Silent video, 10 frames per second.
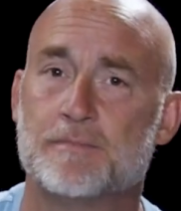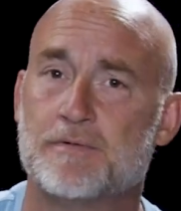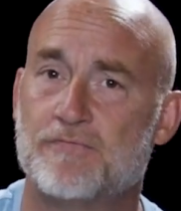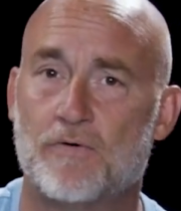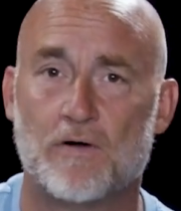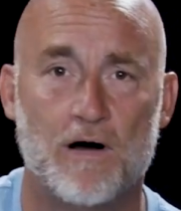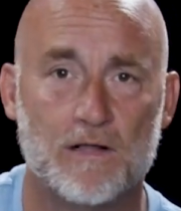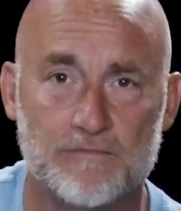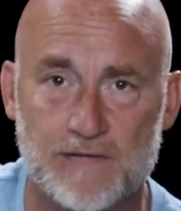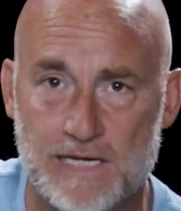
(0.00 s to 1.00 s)
but before
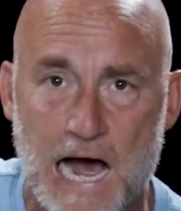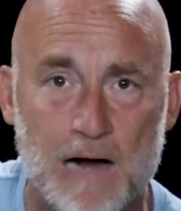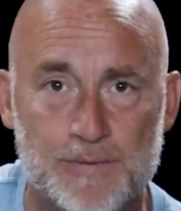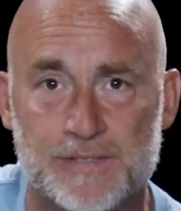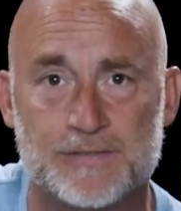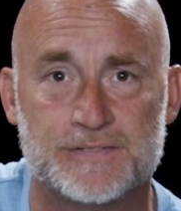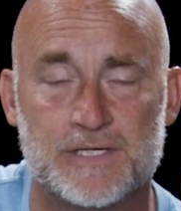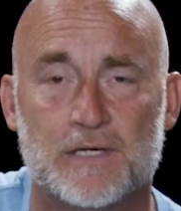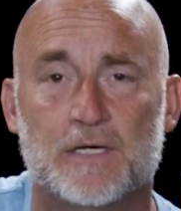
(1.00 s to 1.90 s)
all of that happens,